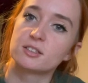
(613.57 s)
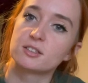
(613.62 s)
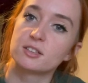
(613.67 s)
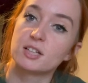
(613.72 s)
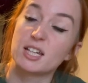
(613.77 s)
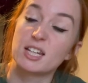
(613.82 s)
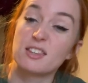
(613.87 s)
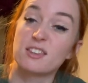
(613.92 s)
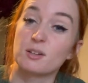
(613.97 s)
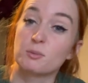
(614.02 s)

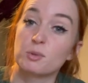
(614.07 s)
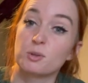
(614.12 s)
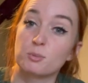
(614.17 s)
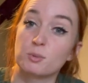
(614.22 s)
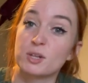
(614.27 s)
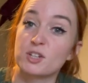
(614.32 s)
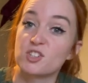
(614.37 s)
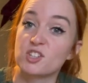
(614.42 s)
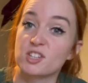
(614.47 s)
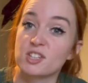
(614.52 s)
anything with
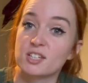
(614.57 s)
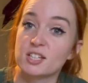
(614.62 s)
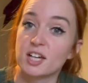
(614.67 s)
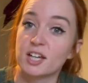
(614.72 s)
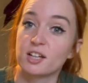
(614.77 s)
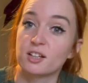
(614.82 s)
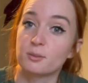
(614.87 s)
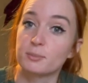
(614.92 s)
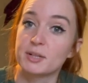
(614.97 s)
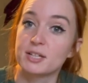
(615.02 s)
witch in the
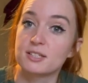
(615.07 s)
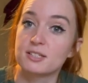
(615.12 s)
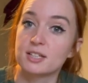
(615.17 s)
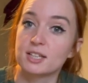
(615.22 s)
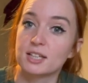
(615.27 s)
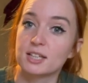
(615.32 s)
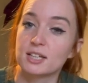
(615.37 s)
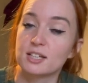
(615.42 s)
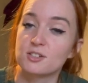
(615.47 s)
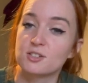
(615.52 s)
title,
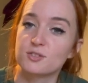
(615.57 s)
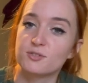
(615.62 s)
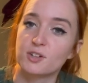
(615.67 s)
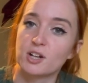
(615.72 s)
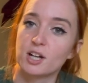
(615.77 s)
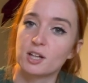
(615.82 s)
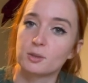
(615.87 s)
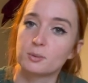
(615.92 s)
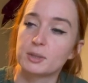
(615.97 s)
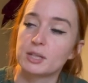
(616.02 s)
basically, just for
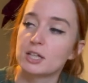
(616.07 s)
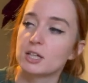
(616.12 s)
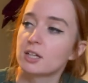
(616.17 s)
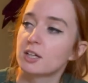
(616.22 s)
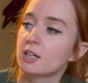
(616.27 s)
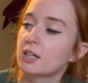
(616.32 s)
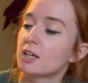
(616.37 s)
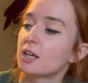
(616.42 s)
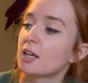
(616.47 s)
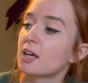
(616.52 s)
Halloween.
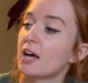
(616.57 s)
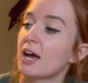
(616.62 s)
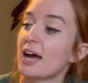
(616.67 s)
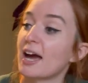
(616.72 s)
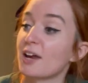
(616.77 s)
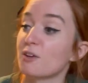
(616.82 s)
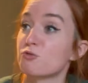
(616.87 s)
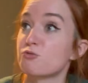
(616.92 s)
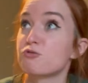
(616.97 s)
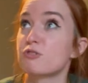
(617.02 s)

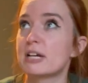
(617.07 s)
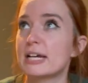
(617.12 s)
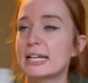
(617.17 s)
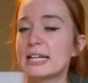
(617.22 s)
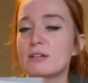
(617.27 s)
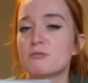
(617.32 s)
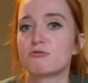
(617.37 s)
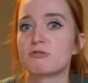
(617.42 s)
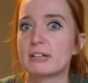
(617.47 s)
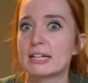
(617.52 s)
I
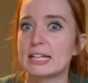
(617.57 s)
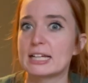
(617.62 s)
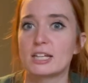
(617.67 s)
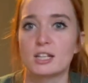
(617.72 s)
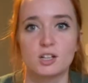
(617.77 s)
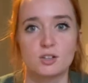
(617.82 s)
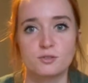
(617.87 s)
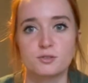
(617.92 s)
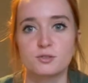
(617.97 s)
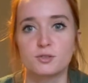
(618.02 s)
really, really
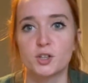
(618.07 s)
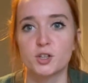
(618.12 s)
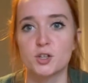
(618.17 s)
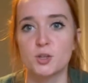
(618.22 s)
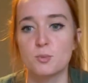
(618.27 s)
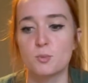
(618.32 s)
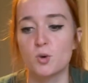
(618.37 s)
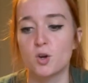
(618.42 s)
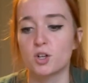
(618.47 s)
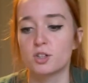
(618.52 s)
loved
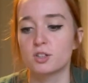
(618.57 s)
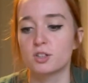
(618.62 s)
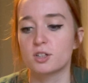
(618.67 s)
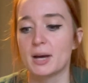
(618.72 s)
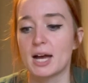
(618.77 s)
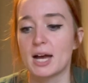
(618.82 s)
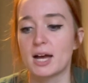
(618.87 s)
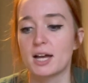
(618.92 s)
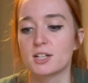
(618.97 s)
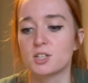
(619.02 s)
volume 1.
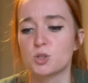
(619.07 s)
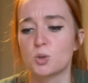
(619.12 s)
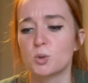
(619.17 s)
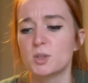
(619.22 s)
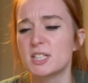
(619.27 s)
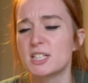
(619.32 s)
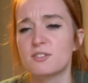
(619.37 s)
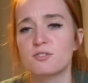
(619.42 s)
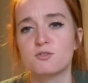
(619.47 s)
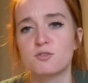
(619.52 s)

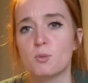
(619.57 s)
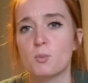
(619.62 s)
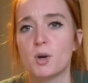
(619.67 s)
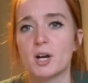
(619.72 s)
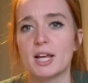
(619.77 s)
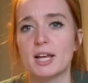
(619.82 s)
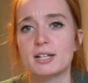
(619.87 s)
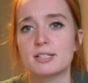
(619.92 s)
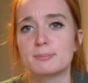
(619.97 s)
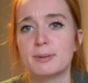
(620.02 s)
Totally different from what
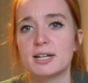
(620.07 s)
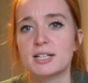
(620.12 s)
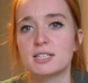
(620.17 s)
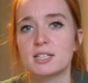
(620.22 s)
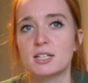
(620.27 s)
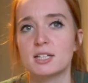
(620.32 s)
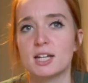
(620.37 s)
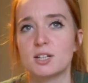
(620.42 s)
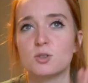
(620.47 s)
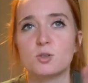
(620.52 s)
I
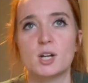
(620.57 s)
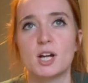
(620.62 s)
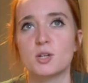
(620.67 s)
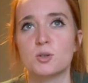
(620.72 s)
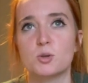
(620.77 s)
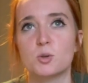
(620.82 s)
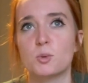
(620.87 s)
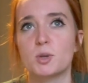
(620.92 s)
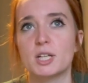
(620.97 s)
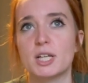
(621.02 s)
expected. I don't
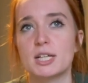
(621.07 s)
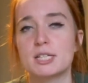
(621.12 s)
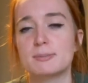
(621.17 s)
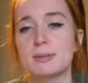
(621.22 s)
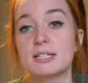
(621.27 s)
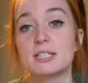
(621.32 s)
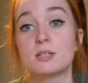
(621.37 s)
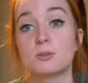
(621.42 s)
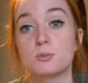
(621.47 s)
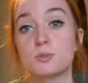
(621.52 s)
know what I
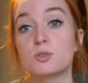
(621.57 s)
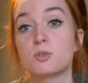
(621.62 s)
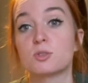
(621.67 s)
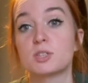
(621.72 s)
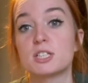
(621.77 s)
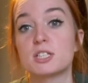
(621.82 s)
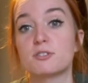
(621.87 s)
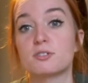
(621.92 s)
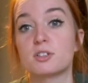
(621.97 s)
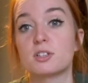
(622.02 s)
expected. It was totally
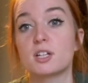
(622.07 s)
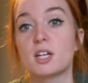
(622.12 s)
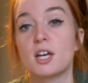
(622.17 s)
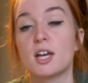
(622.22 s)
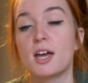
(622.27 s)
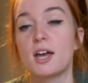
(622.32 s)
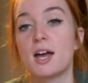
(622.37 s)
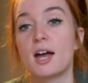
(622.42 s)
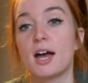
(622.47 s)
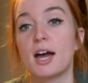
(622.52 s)
different.
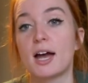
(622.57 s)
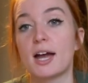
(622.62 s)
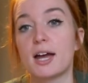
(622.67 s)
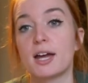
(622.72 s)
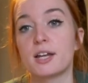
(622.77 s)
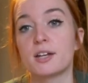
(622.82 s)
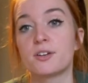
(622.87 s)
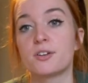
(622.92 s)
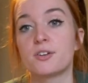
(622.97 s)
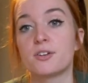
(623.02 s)

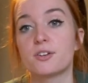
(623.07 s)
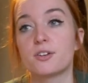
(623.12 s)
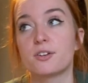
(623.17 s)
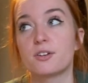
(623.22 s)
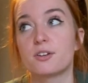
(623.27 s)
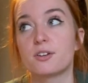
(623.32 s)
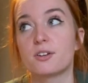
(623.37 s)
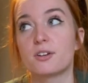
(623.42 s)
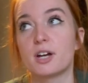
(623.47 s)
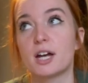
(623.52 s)
And
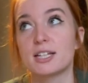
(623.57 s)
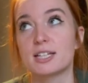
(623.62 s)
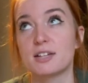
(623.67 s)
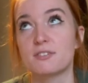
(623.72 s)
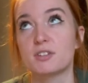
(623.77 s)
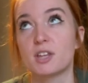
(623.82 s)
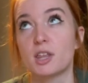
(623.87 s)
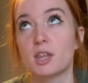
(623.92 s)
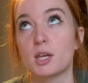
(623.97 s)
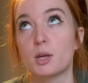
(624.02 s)
I
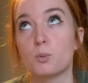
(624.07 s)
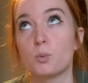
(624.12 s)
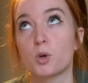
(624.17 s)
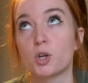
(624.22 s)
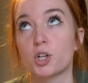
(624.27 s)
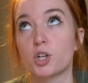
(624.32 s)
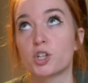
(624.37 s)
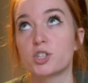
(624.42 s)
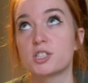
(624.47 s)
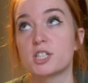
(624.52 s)
definitely want
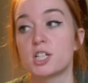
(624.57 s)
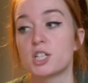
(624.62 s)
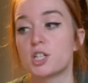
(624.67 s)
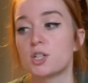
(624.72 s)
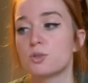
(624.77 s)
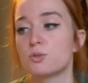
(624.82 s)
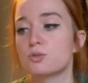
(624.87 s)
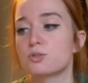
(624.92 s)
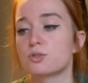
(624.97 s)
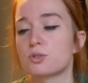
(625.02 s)
to
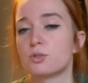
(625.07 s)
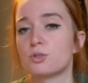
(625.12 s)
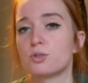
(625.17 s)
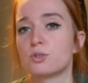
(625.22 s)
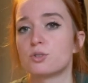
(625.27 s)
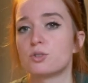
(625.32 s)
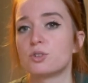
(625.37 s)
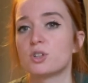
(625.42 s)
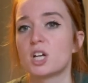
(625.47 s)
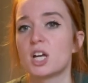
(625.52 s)
continue.
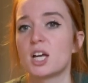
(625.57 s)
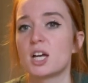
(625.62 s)
So